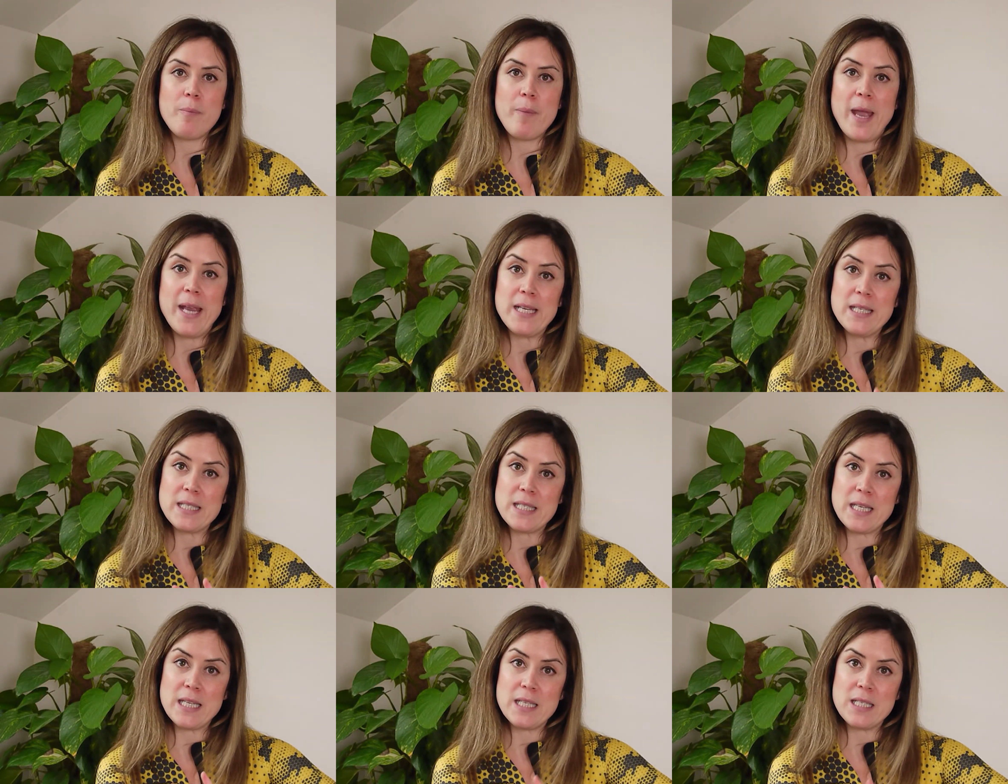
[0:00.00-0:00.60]

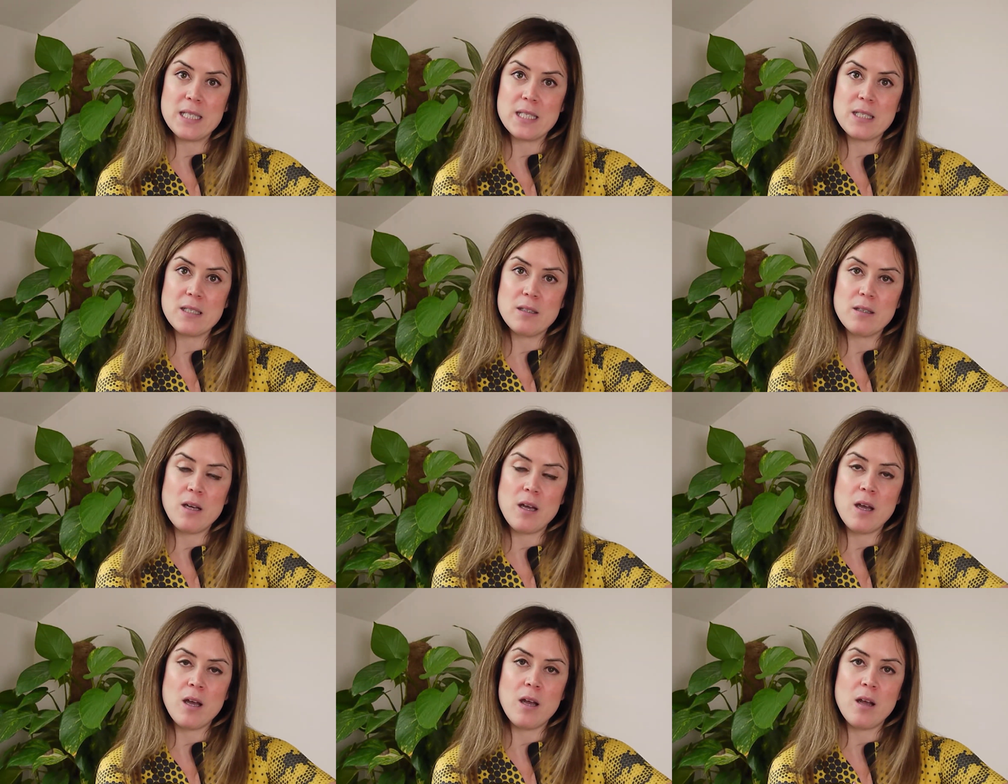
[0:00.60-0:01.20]
painted,
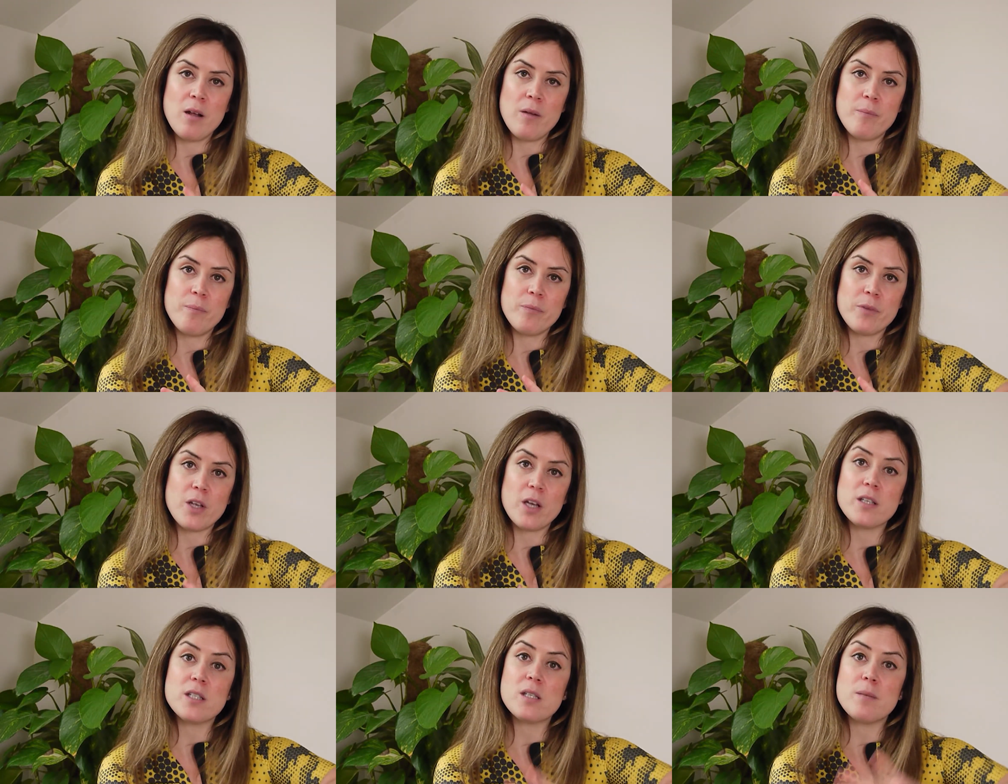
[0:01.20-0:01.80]

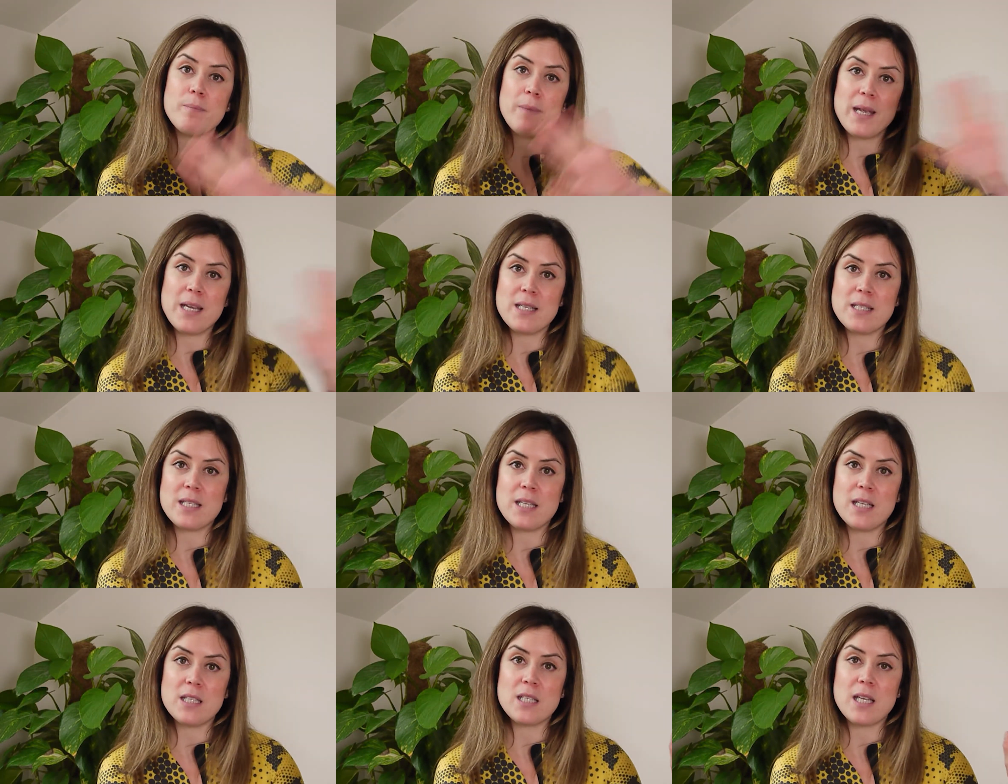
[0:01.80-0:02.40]
custom
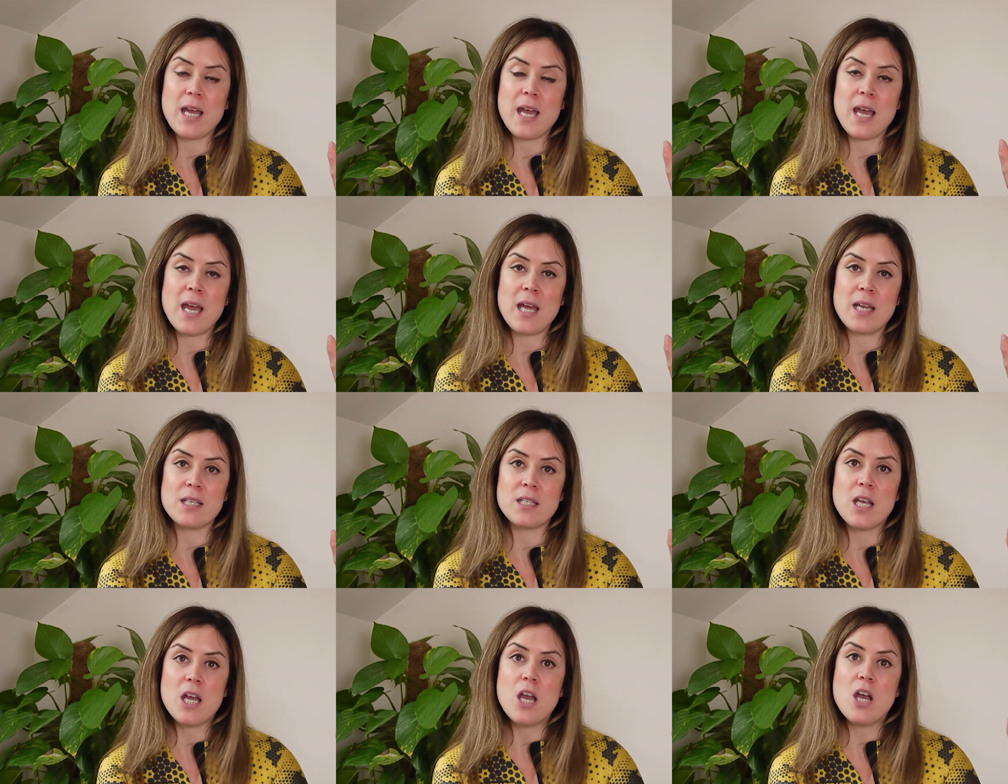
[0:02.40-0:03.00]
painted,
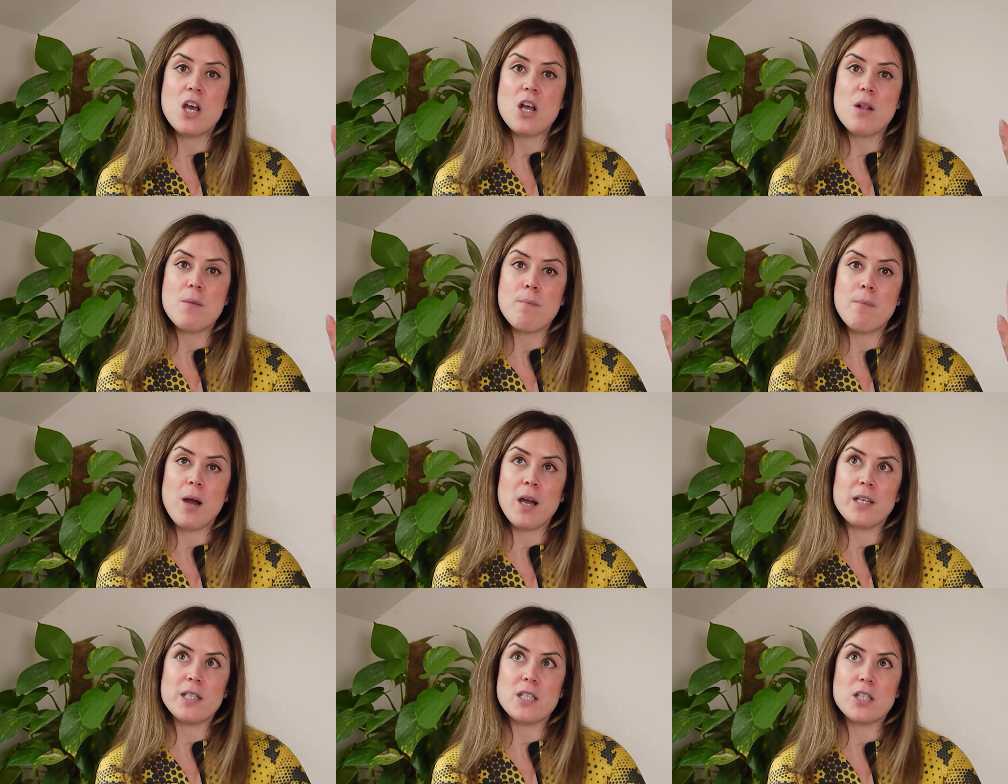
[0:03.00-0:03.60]
and
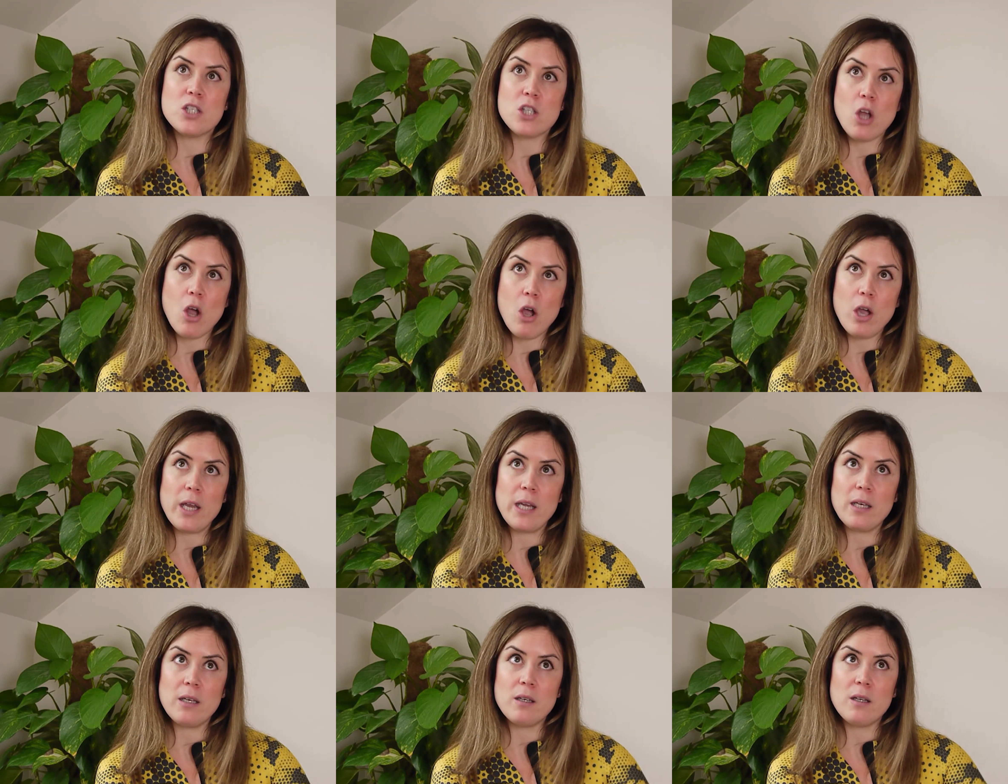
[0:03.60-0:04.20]
my
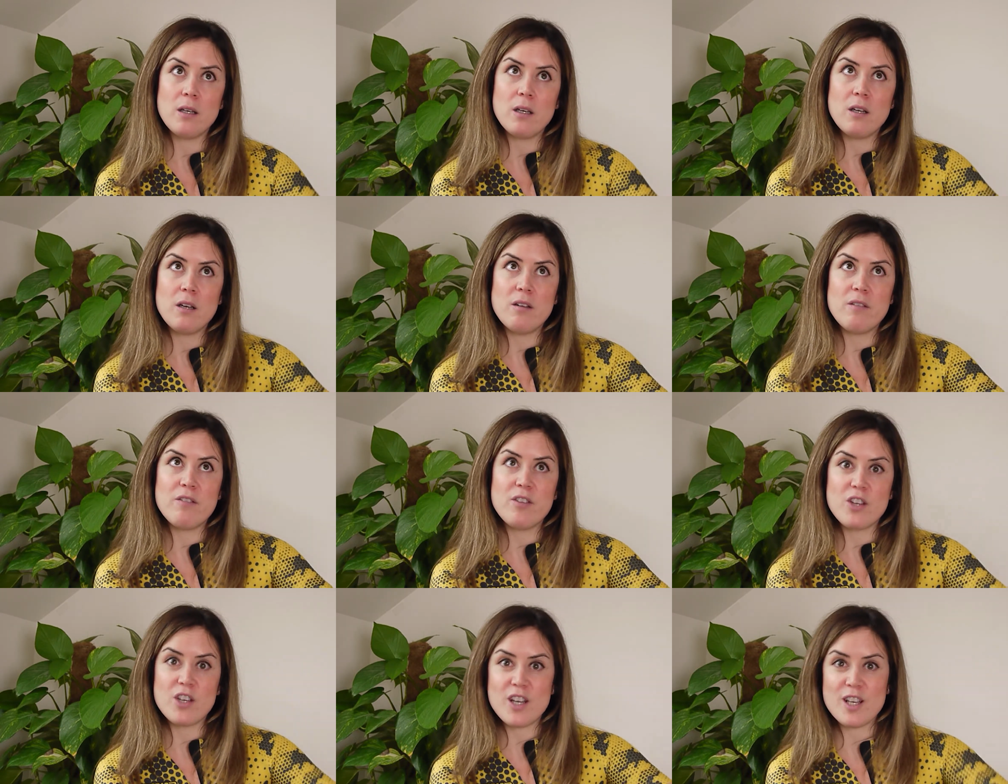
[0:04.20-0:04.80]
design
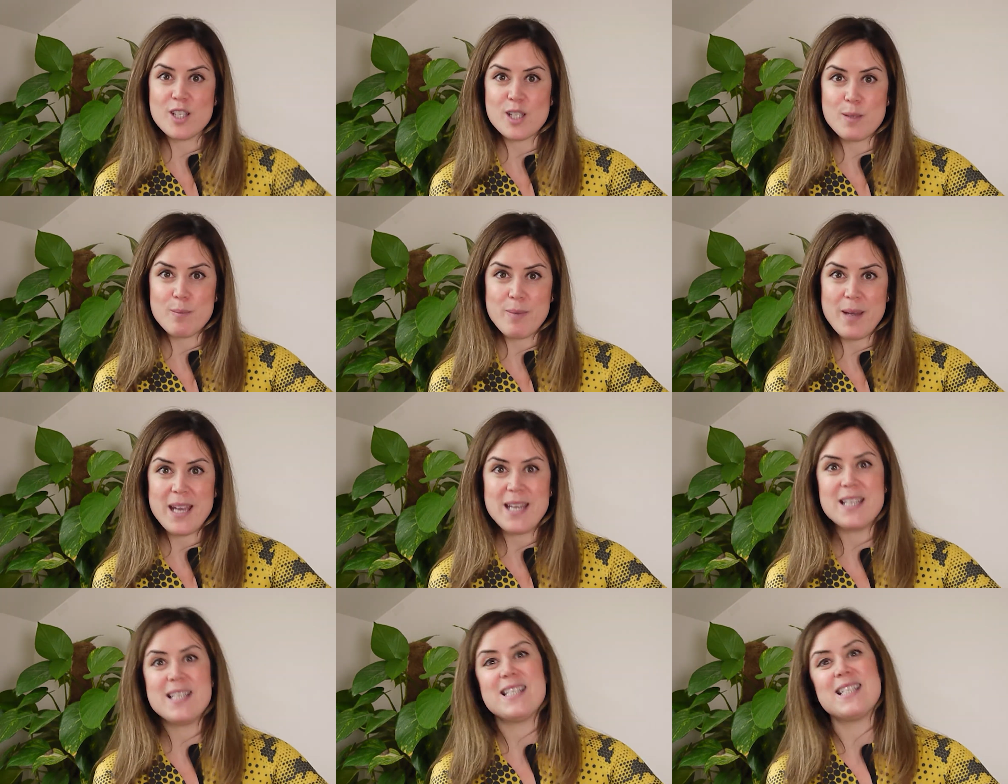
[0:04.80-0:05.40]
for the custom
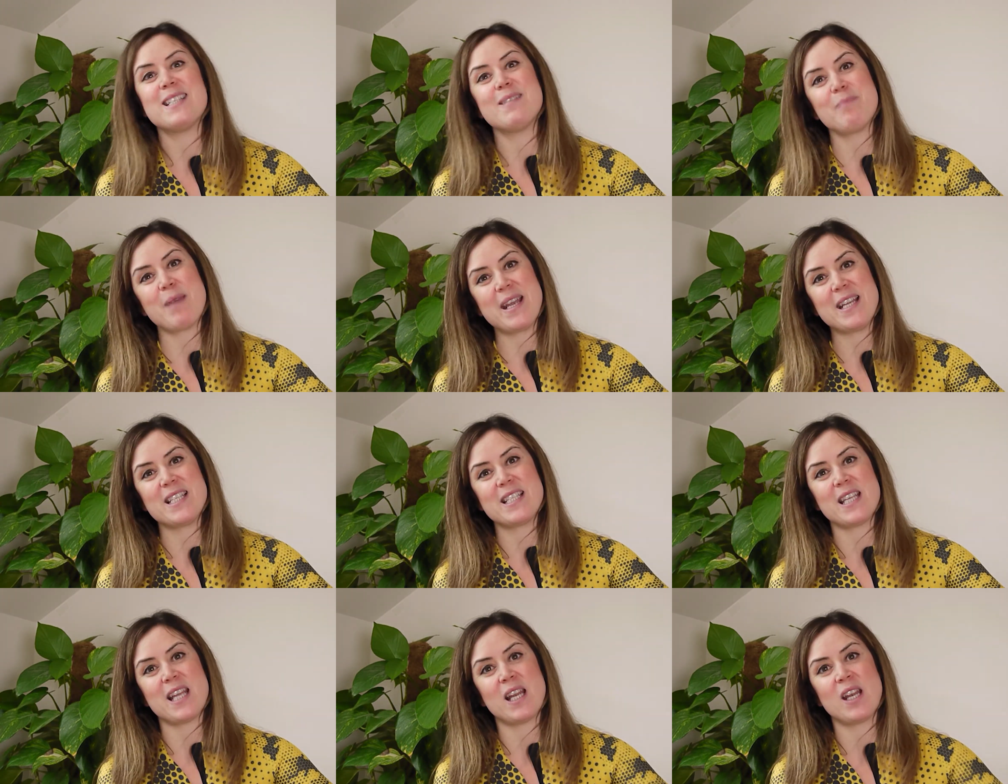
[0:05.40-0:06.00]

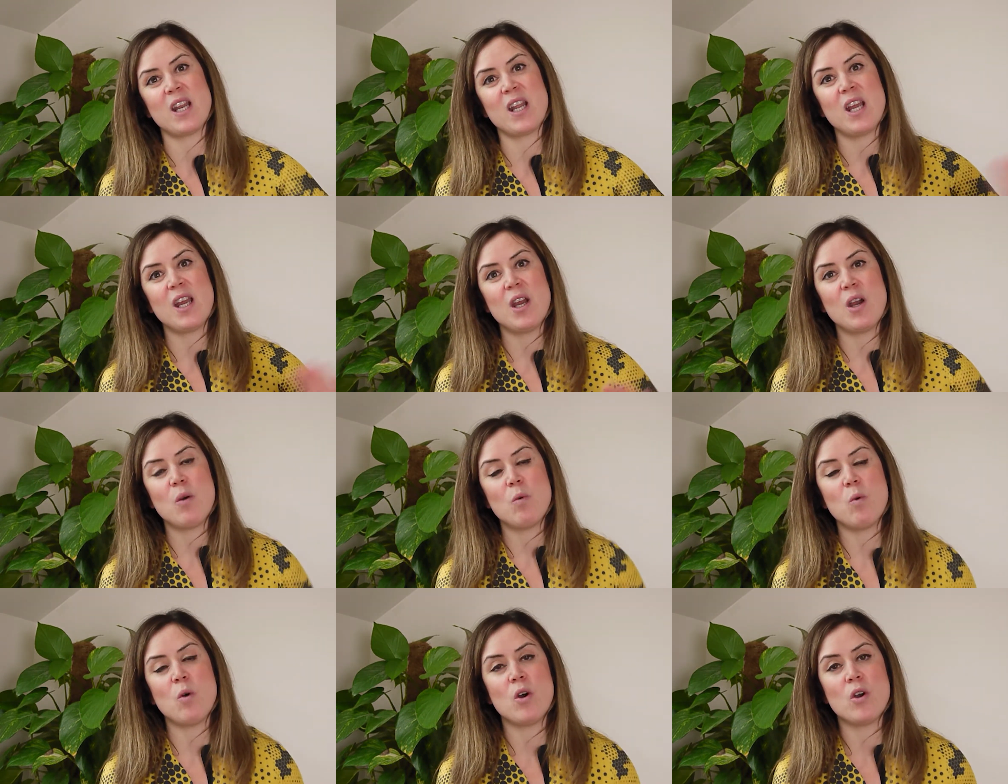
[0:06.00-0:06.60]
painting
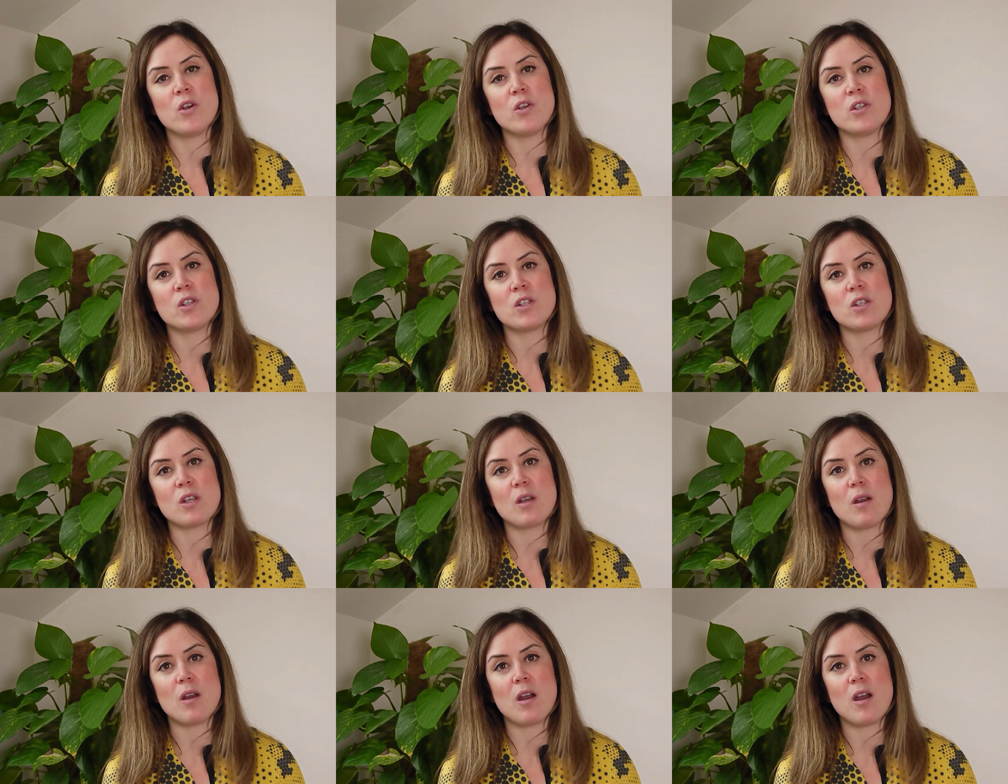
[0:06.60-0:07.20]

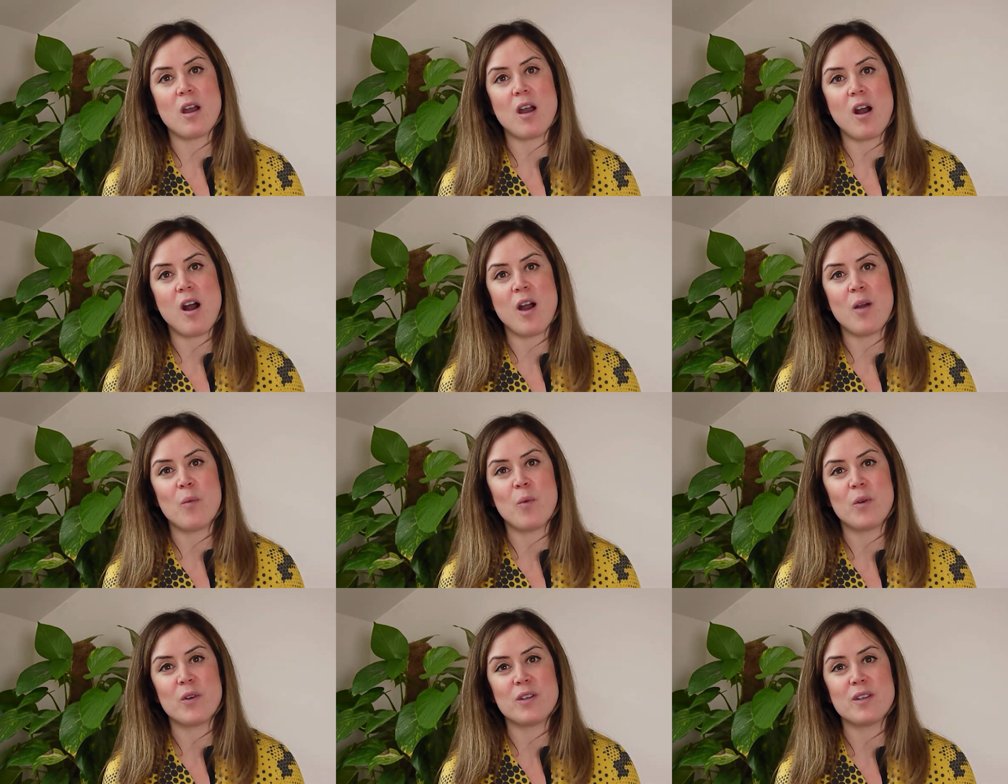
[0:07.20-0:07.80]
was I
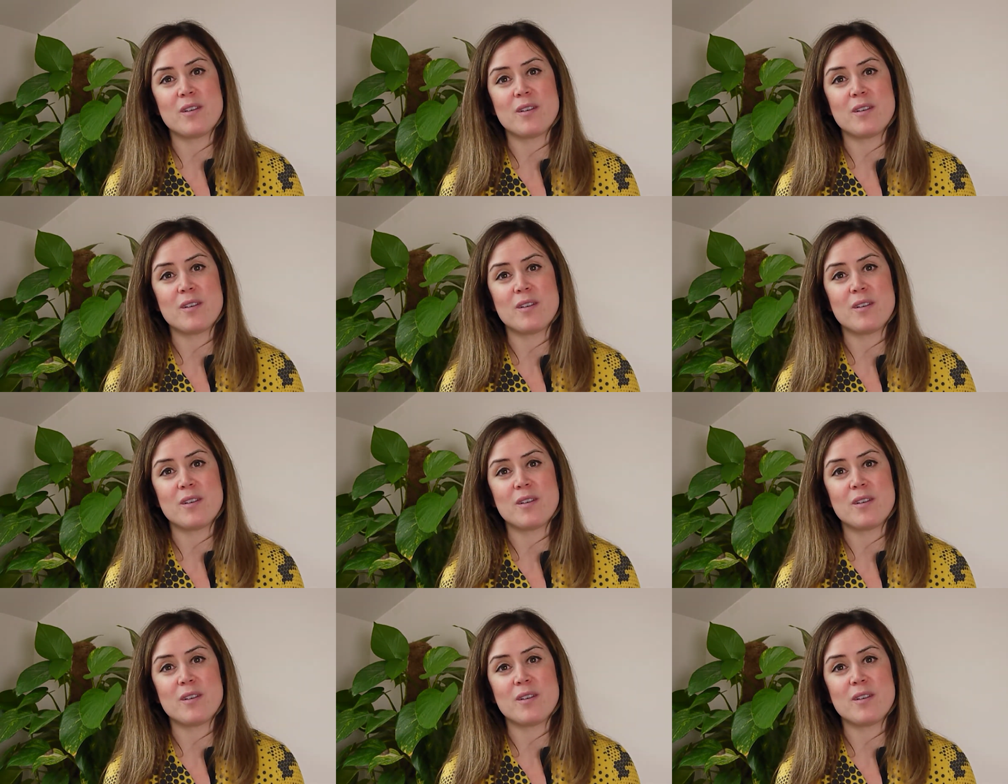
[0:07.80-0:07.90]
want